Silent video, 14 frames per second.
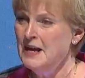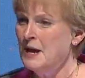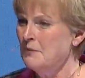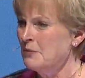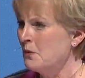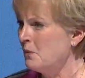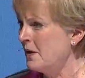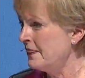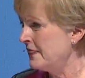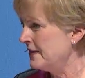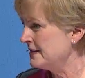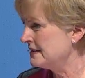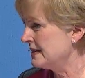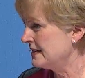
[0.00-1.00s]
But one
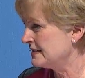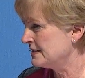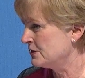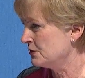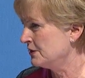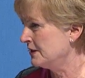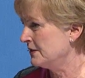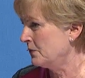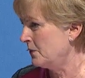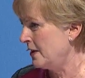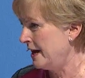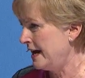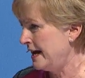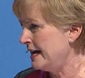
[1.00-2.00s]
thing has stood in the
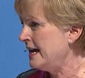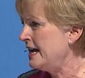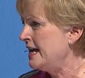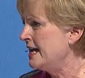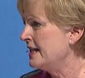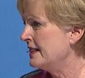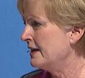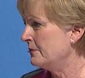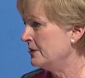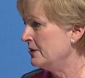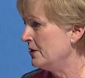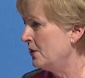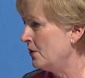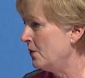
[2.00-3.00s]
way that we
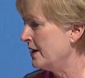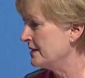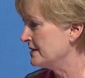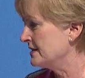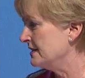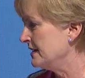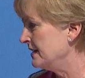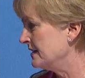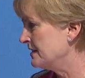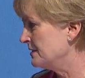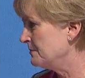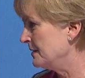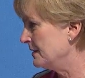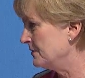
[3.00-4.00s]
know has needed
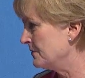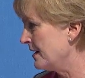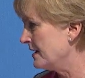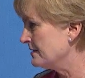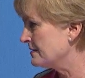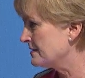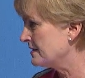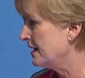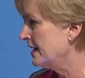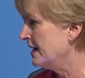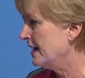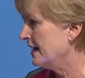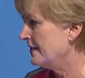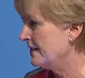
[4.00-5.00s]
to be addressed,
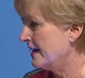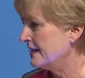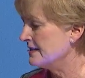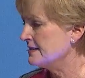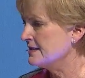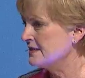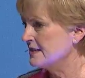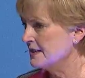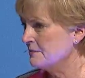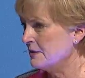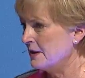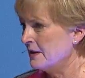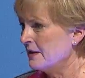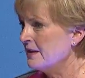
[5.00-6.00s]
and that is
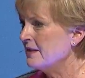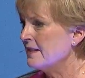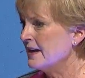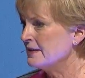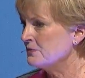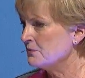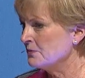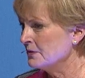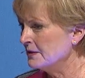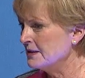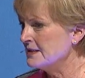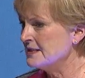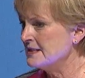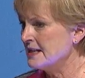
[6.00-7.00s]
stigma. That
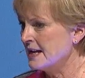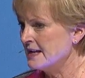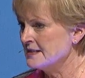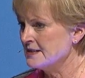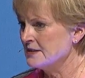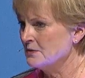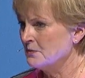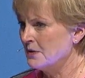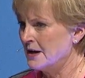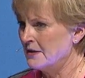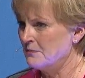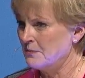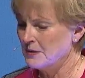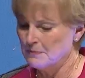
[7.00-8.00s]
really stands in the way
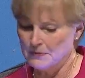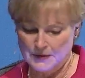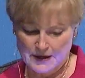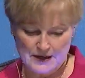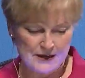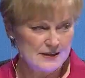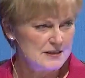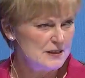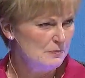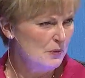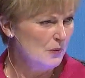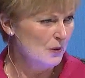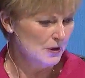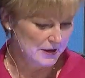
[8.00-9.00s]
of people getting
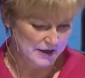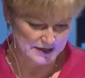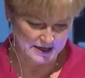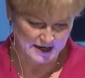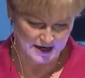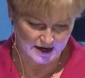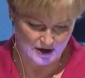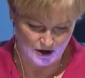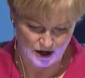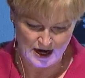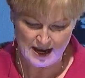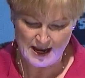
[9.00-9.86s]
support and care.